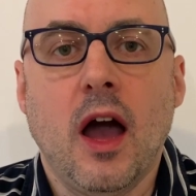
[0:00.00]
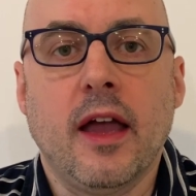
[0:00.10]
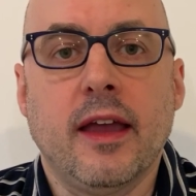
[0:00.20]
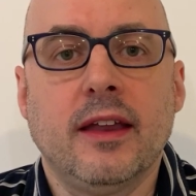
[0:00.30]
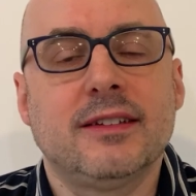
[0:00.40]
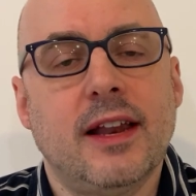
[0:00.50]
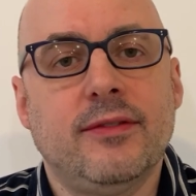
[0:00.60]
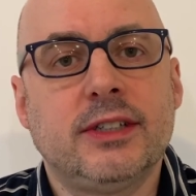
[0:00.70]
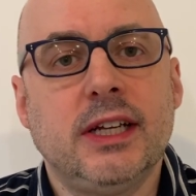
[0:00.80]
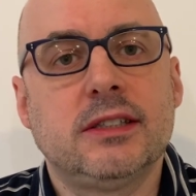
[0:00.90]
instead
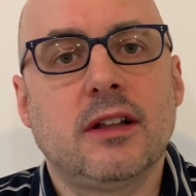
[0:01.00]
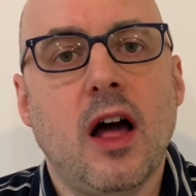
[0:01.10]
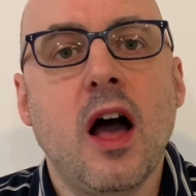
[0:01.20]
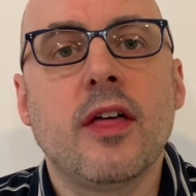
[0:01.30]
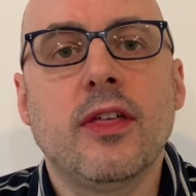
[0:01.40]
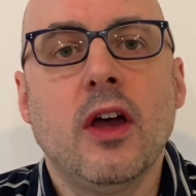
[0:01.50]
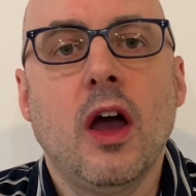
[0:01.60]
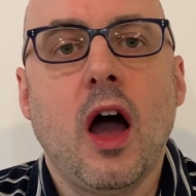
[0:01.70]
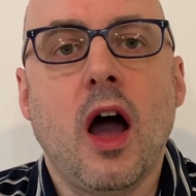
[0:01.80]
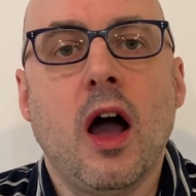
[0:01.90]
of cheesecloth,
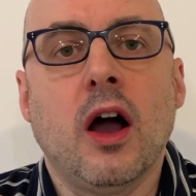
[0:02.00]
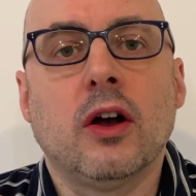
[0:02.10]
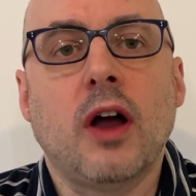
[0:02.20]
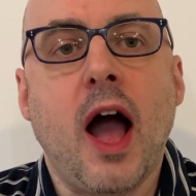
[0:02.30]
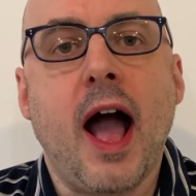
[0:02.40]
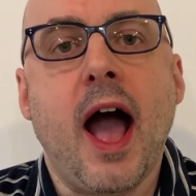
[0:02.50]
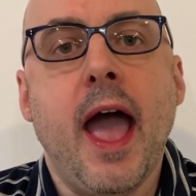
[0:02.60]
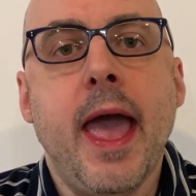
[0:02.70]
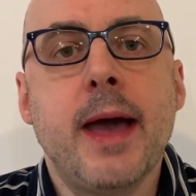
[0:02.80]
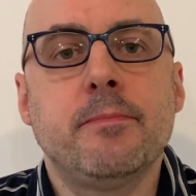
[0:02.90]
a
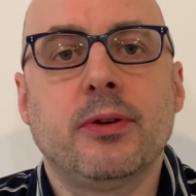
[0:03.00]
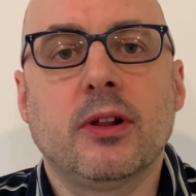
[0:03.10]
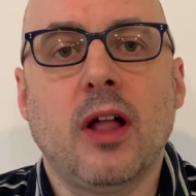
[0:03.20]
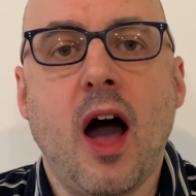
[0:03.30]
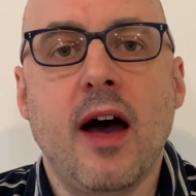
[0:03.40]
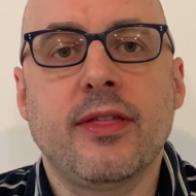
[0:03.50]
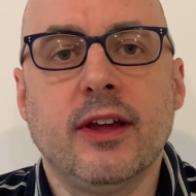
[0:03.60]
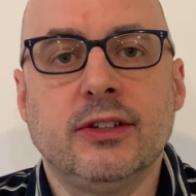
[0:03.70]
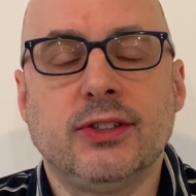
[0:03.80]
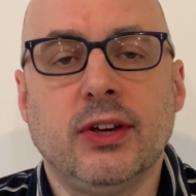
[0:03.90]
hemp cloth
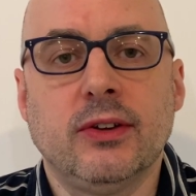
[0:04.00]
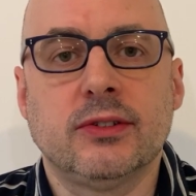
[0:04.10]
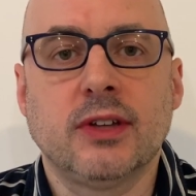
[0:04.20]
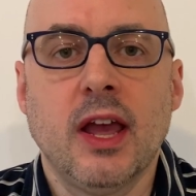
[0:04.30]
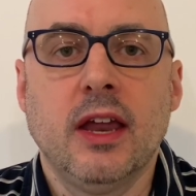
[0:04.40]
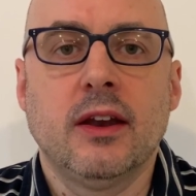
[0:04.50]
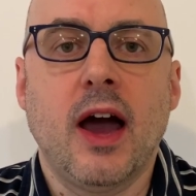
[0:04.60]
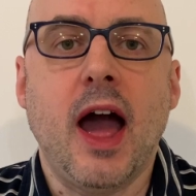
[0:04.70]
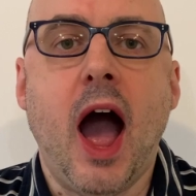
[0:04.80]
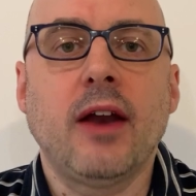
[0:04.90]
is used.
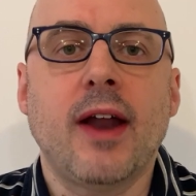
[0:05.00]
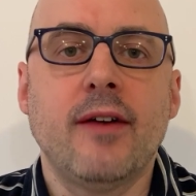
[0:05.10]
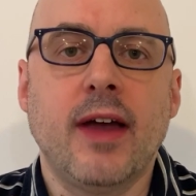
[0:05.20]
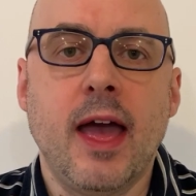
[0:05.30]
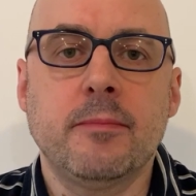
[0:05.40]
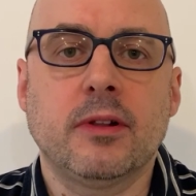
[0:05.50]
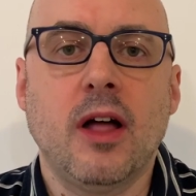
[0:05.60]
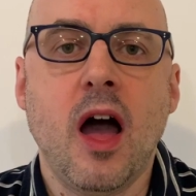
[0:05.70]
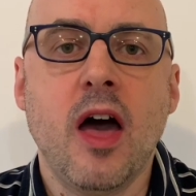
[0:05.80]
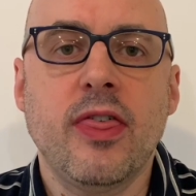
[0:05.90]
Now, I don't have a hemp
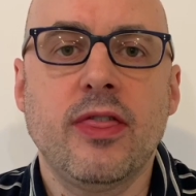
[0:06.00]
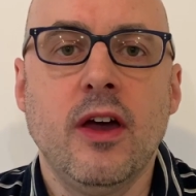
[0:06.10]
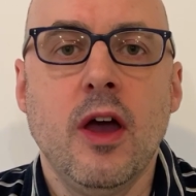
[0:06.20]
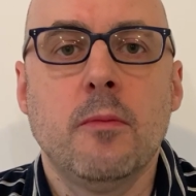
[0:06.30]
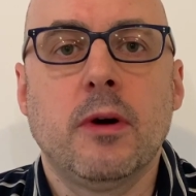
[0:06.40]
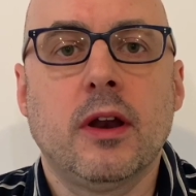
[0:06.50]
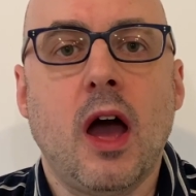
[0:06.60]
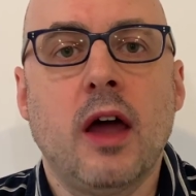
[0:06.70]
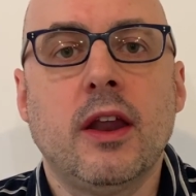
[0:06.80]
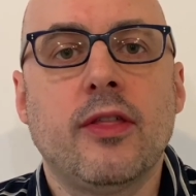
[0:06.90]
cloth, but
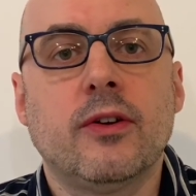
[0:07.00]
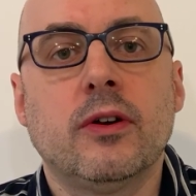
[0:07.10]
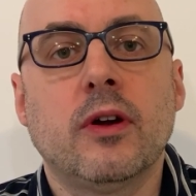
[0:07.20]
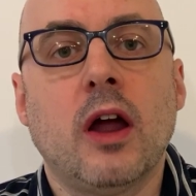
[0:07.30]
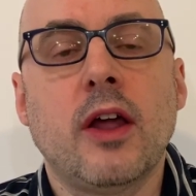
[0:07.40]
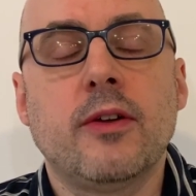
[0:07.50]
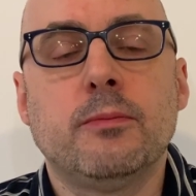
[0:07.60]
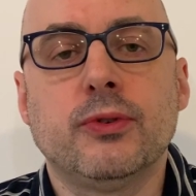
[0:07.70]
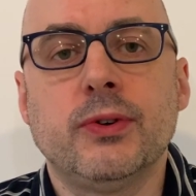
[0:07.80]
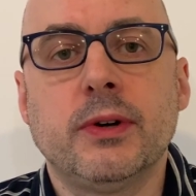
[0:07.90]
another
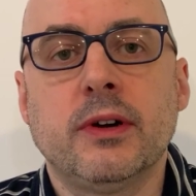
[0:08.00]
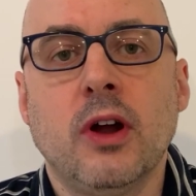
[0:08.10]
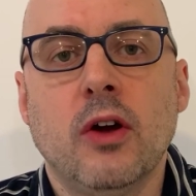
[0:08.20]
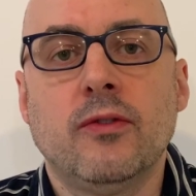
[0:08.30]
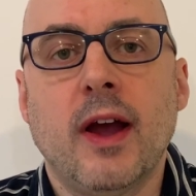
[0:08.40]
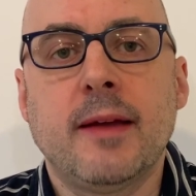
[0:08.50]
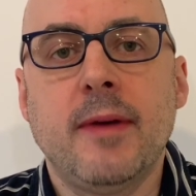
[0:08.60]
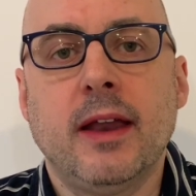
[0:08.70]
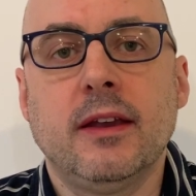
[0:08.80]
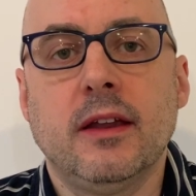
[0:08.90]
brewer
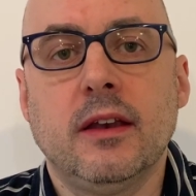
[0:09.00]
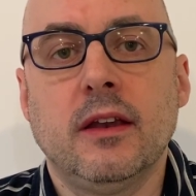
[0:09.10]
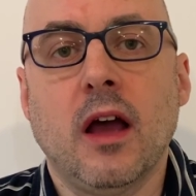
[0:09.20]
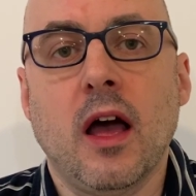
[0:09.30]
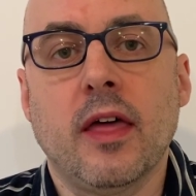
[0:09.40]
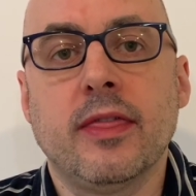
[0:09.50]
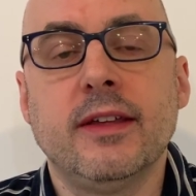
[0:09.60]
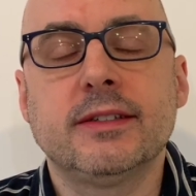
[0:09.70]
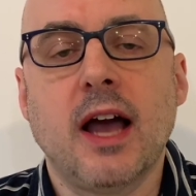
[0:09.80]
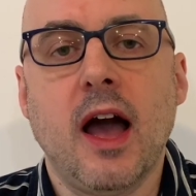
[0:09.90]
recommended
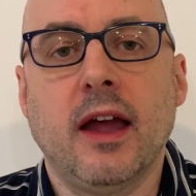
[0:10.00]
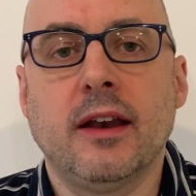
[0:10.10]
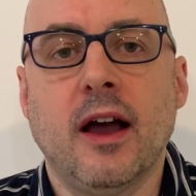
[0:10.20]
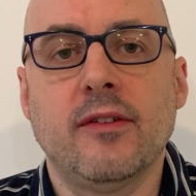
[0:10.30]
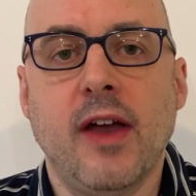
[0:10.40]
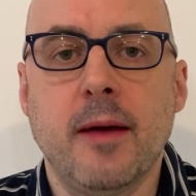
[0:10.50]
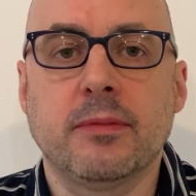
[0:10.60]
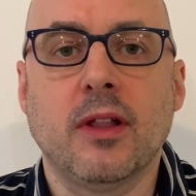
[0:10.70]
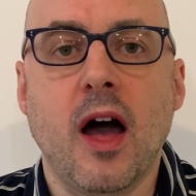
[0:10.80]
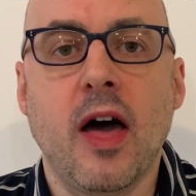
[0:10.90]
this kind of
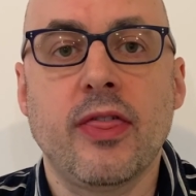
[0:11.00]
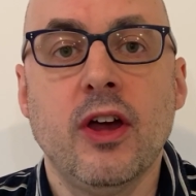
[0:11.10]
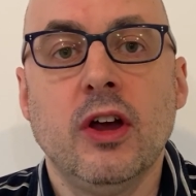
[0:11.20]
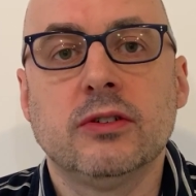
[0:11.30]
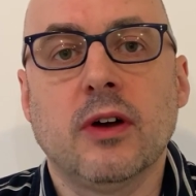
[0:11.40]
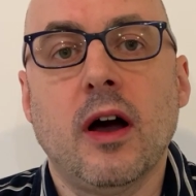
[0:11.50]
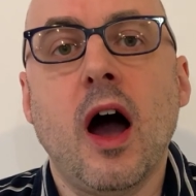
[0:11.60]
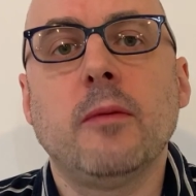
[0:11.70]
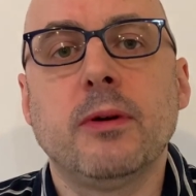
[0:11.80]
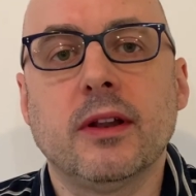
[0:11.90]
hemp cloth. So
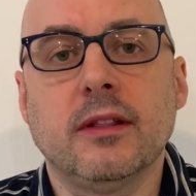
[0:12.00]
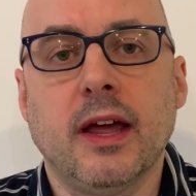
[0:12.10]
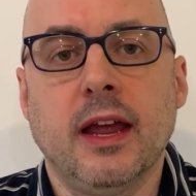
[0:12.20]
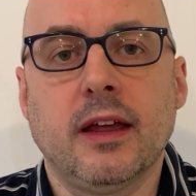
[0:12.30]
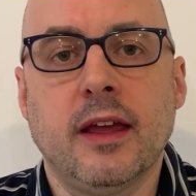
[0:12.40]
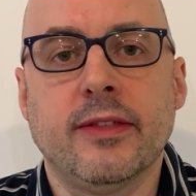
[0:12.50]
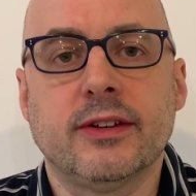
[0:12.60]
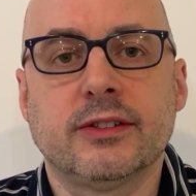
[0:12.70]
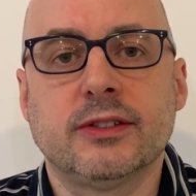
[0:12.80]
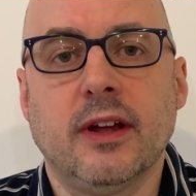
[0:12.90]
I'll put a link in
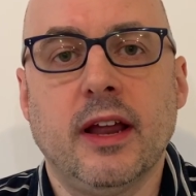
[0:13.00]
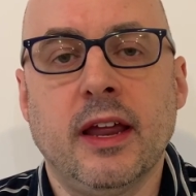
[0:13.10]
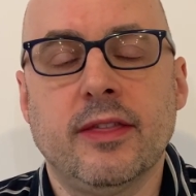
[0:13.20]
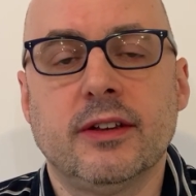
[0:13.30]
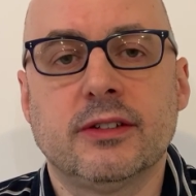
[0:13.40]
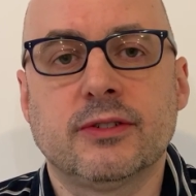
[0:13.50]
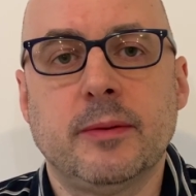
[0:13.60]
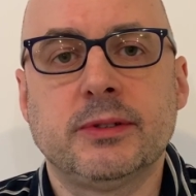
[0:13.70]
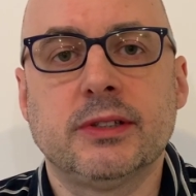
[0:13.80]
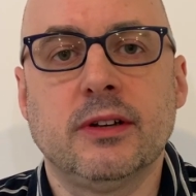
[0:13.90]
the
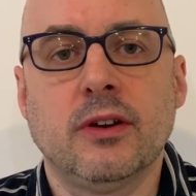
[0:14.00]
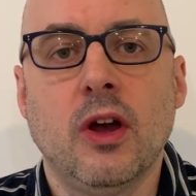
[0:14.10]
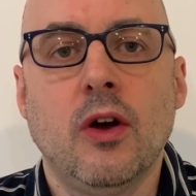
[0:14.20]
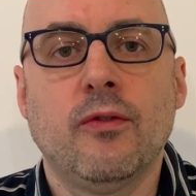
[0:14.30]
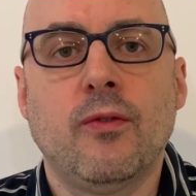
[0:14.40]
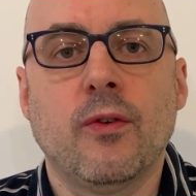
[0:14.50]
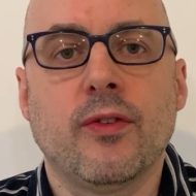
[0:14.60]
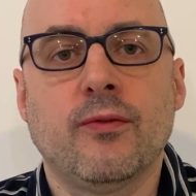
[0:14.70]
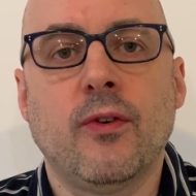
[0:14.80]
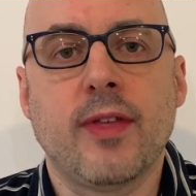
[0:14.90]
description
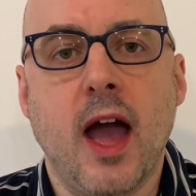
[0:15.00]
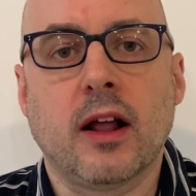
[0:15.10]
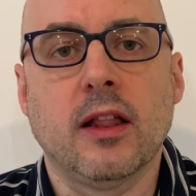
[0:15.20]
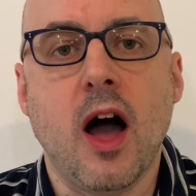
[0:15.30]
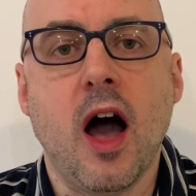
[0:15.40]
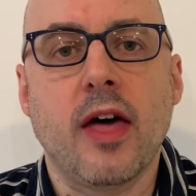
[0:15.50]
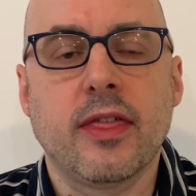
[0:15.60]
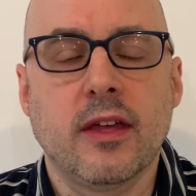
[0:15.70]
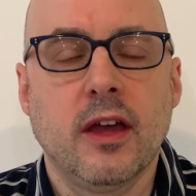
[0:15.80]
for that cloth.